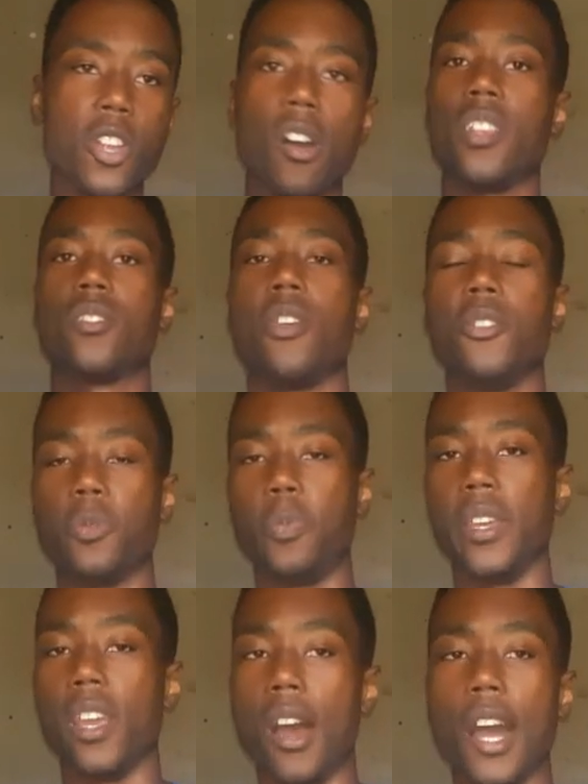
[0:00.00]
No one's going to
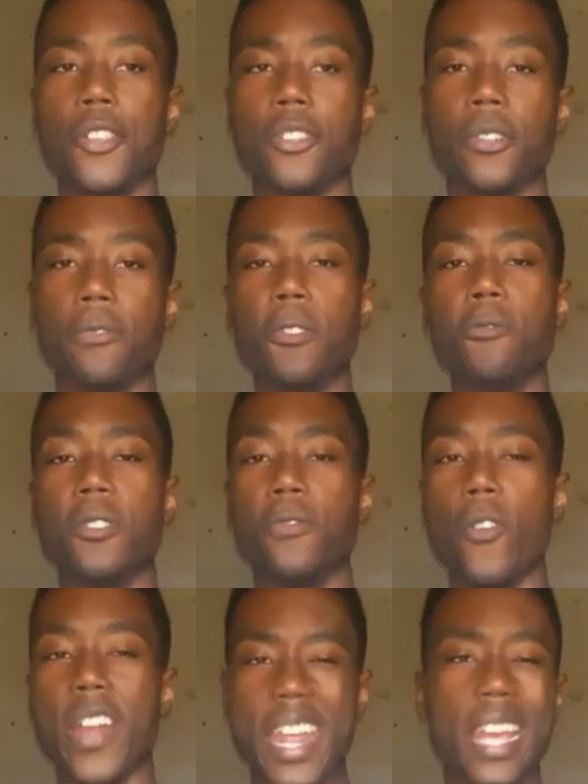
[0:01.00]
pay 150
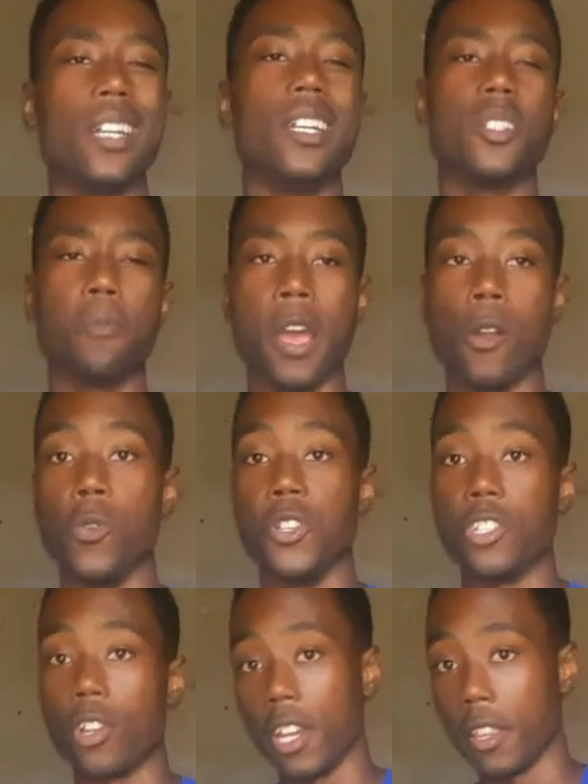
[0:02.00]
for an Englishman who is
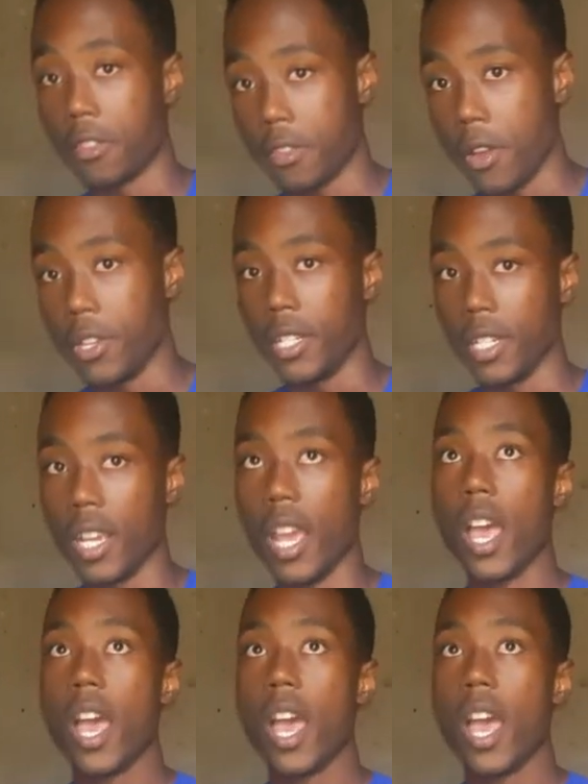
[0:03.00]
turning 30.